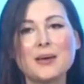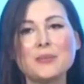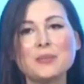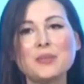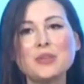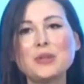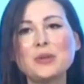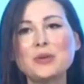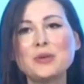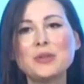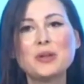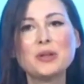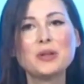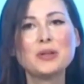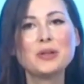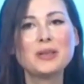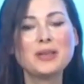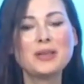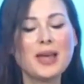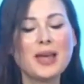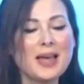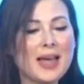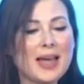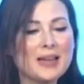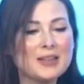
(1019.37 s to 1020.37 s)
You know,
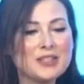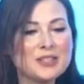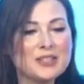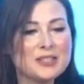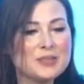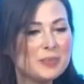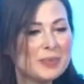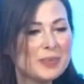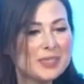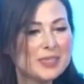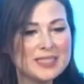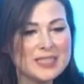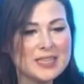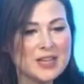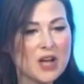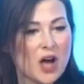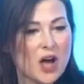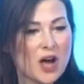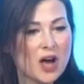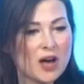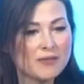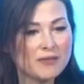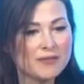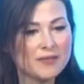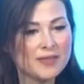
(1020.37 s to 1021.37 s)
just building
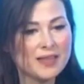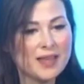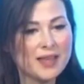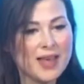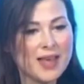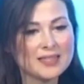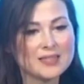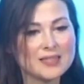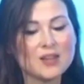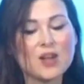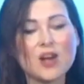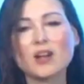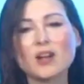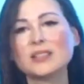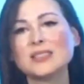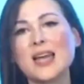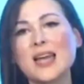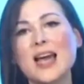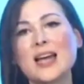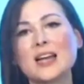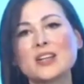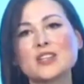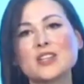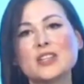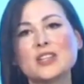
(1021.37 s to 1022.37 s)
off the last call to
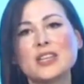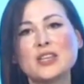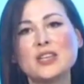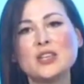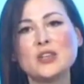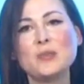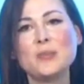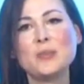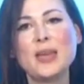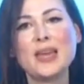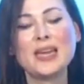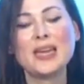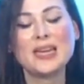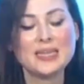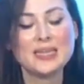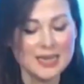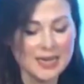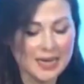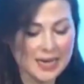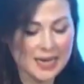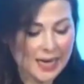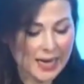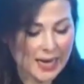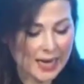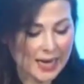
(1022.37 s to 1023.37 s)
action that you made,
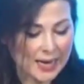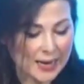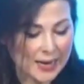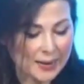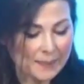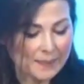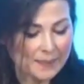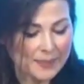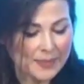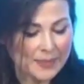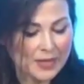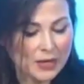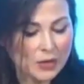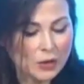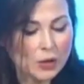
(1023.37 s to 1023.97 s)
the